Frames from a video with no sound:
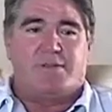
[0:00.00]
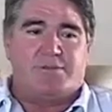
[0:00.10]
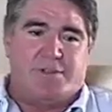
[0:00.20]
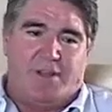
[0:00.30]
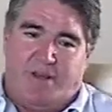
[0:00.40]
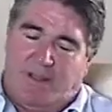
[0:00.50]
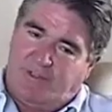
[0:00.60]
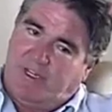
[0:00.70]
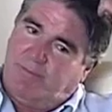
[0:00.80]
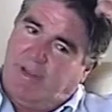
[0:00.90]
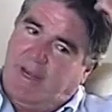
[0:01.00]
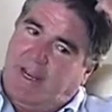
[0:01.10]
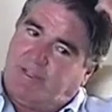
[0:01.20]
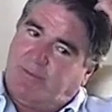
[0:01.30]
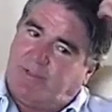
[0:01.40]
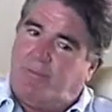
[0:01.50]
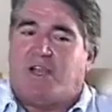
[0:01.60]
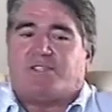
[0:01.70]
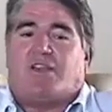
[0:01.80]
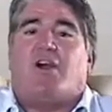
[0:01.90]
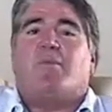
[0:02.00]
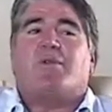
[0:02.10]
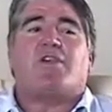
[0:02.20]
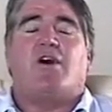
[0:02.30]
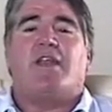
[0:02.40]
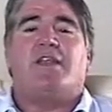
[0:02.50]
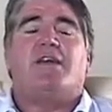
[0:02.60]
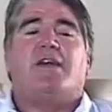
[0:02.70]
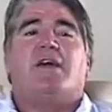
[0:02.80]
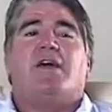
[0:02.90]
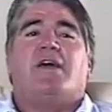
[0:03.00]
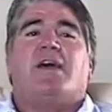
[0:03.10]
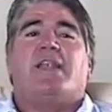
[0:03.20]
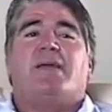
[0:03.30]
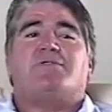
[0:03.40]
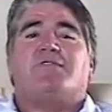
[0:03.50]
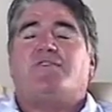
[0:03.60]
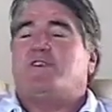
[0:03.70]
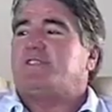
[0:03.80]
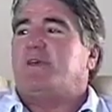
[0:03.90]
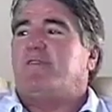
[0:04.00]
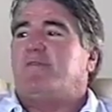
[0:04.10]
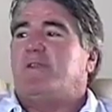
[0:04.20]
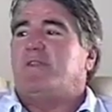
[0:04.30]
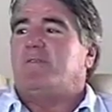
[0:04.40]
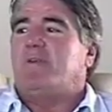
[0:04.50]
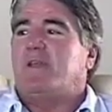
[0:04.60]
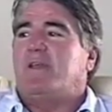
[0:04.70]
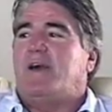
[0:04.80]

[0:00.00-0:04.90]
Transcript: up. So they announced it as being an exhibition match, and I got in with Colin, and it was the first time I'd been in the ring.